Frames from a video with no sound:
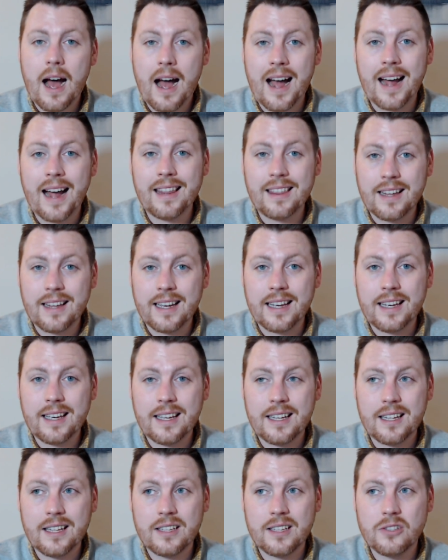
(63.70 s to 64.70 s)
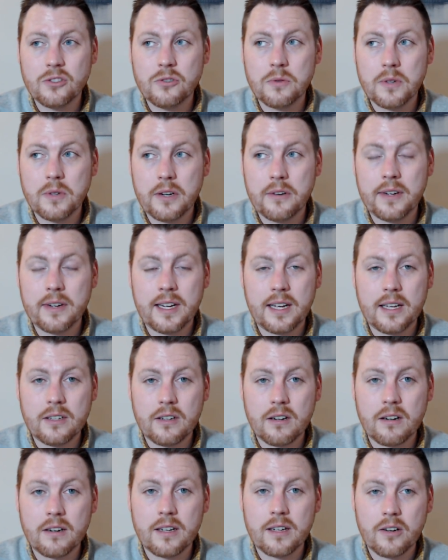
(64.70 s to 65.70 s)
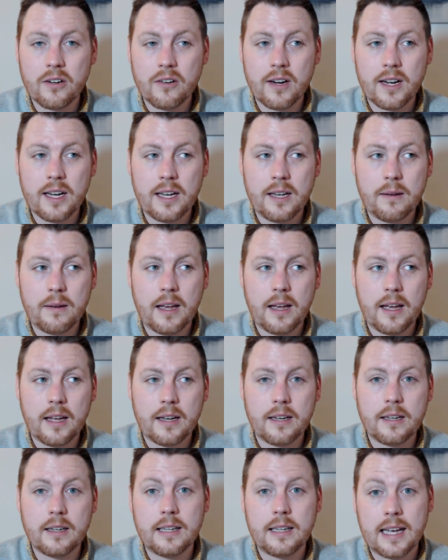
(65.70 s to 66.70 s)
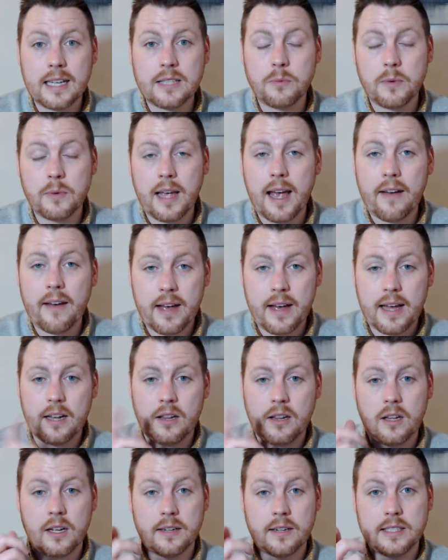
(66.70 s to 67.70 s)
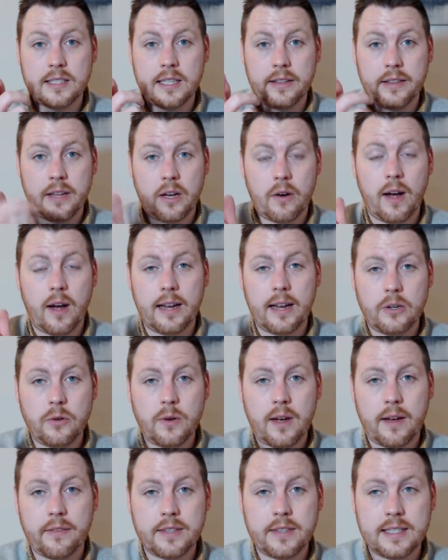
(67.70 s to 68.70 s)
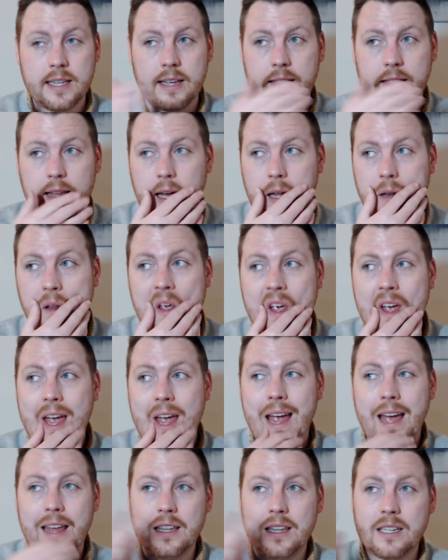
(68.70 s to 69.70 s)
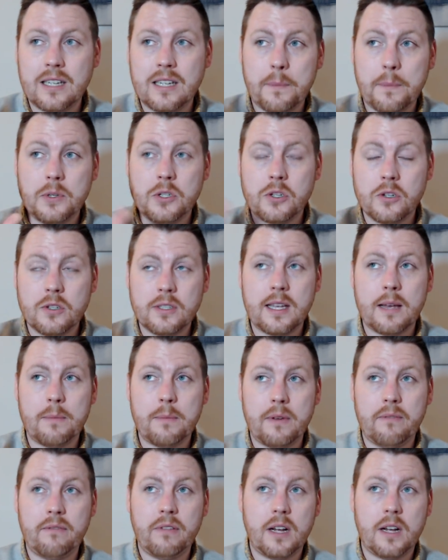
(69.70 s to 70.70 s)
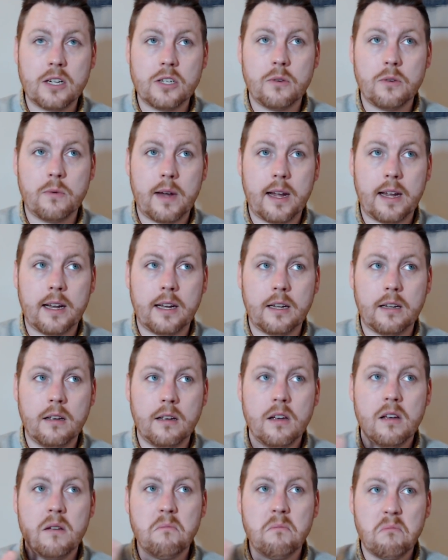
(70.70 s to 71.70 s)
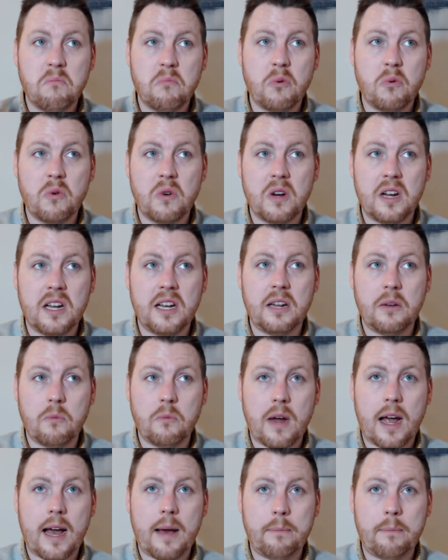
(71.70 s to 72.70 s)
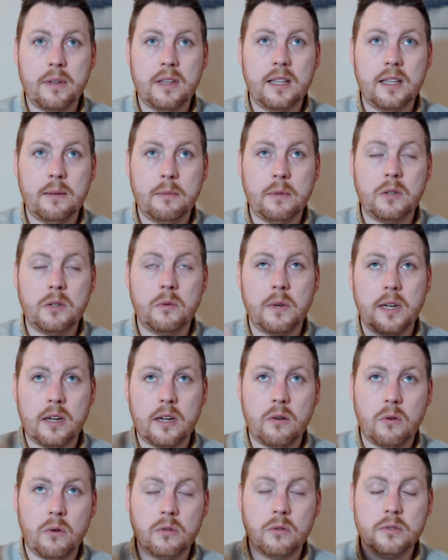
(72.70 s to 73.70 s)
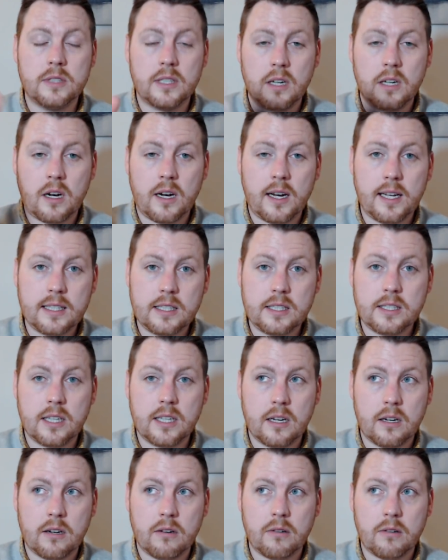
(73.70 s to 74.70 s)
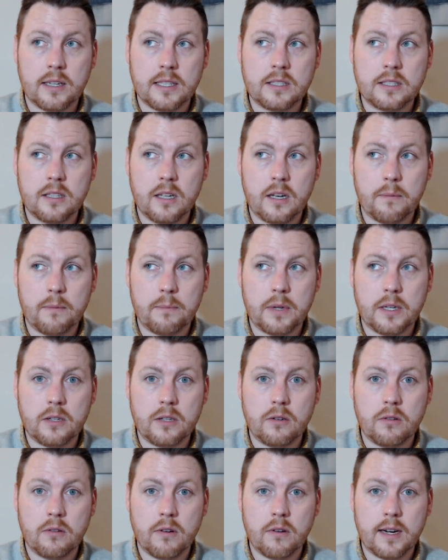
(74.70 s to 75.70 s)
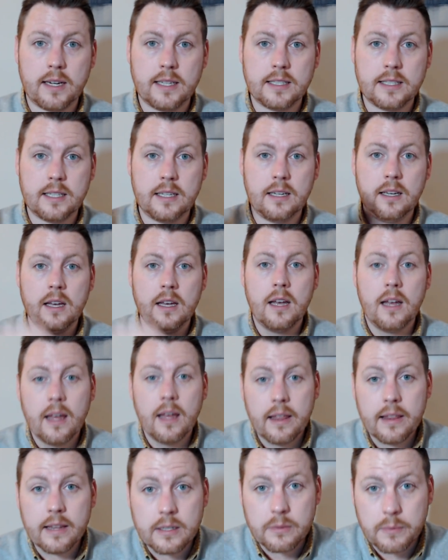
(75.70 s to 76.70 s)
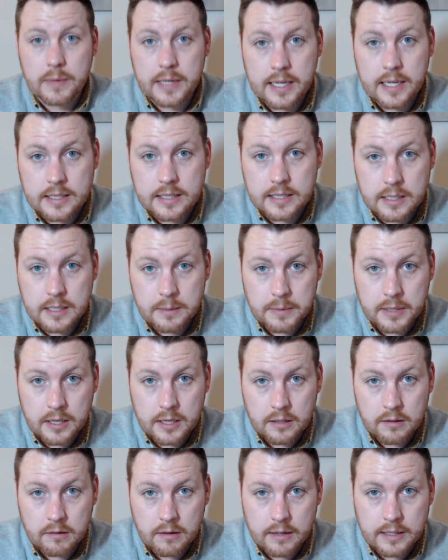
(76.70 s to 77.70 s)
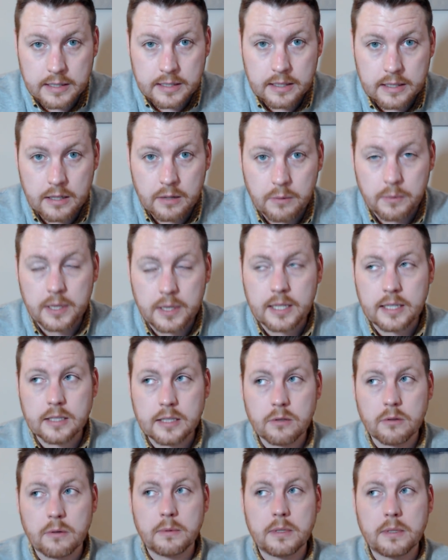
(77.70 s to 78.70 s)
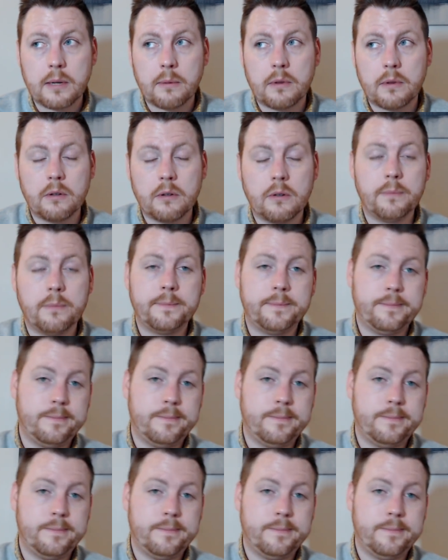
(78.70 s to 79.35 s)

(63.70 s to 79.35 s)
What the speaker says: I like dreary and dark and gray, and yes, we have had a lot of sun though. I do have to say that. And the temperatures have been fluctuating pretty rapidly between colds and hot, so it's not been too crazy. This weekend's going to be a little crazy though with these storms coming through.